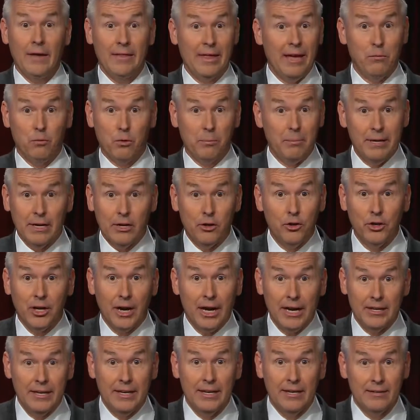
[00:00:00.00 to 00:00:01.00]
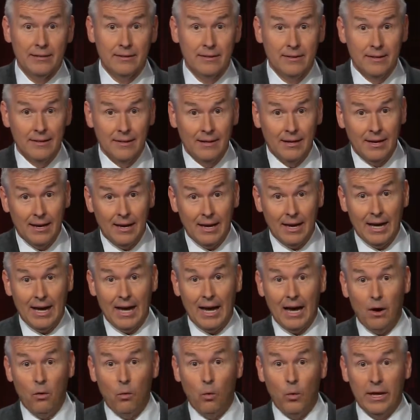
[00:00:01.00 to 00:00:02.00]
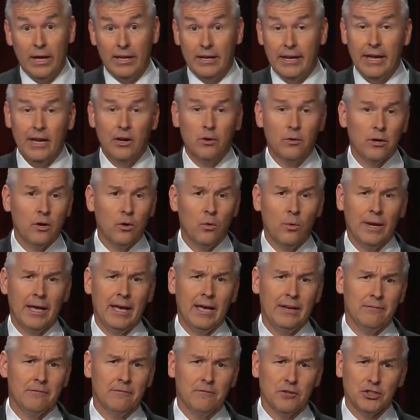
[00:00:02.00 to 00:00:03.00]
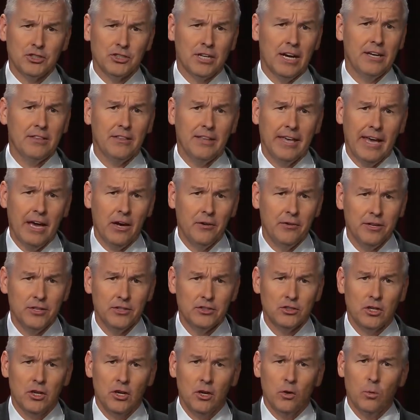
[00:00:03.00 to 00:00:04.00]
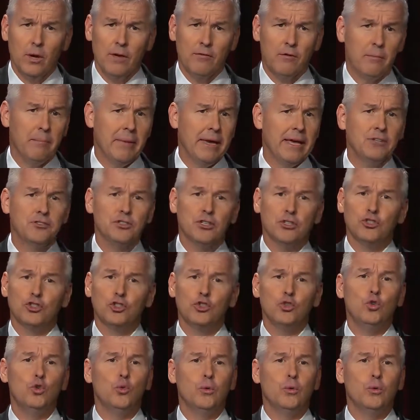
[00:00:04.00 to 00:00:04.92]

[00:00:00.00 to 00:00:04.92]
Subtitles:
that would be a good idea. Here in Gwinnett and Forsyth counties, we have amazing school